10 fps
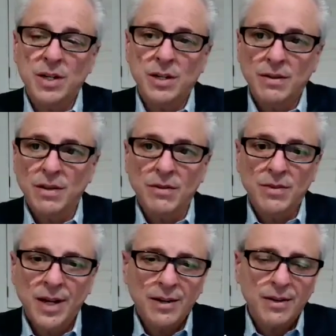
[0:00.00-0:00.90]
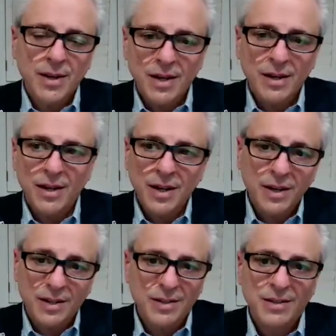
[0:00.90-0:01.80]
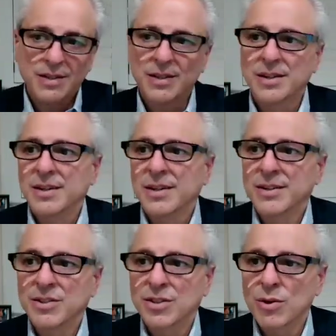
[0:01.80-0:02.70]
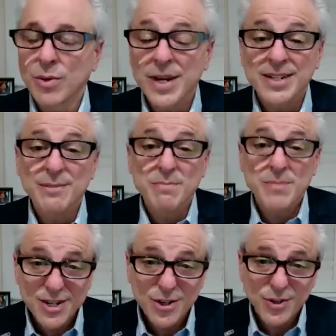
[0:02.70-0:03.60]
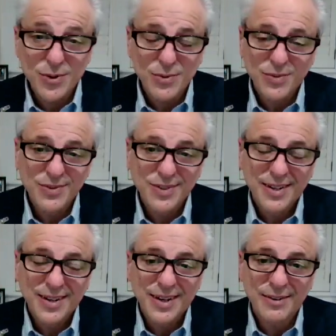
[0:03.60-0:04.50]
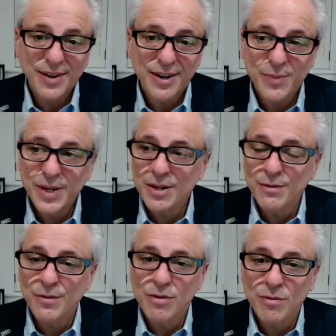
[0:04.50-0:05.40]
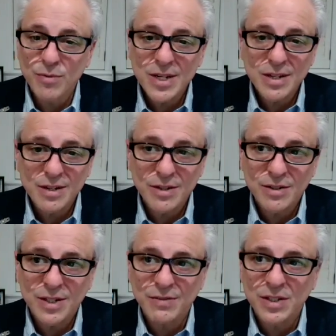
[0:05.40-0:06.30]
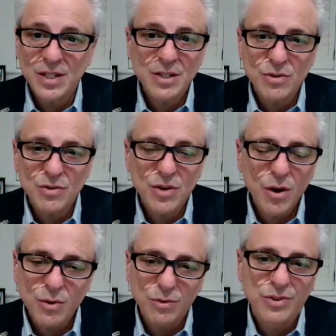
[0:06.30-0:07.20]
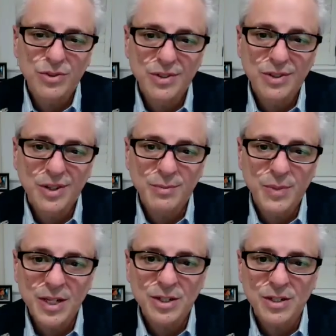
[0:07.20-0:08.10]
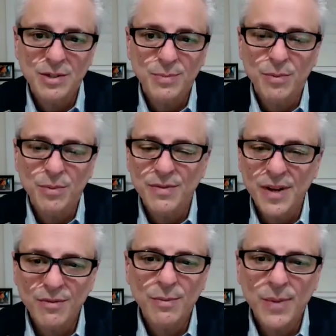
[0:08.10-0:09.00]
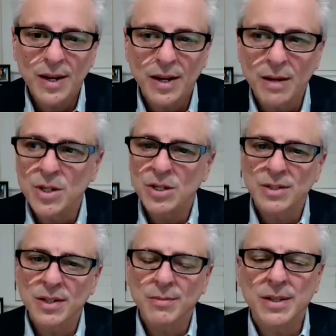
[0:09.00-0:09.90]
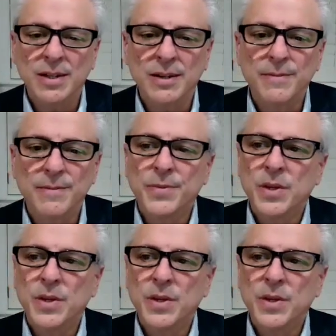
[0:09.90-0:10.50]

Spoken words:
like, Dr. X, it's so great to meet you. I've been here for 3 years. I've seen your notes on patients, but we've never met. I mean, just think about that.